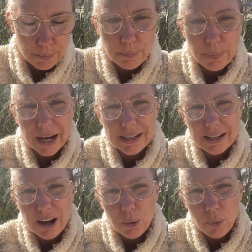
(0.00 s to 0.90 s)
but
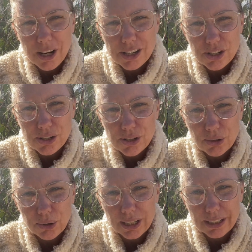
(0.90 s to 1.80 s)
I wanted to
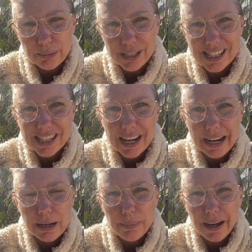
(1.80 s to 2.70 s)
talk a little bit
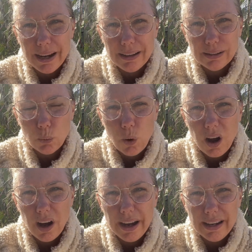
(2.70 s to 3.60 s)
today about
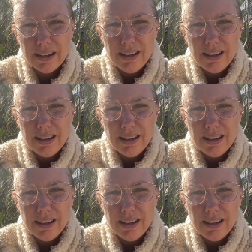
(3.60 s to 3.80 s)
why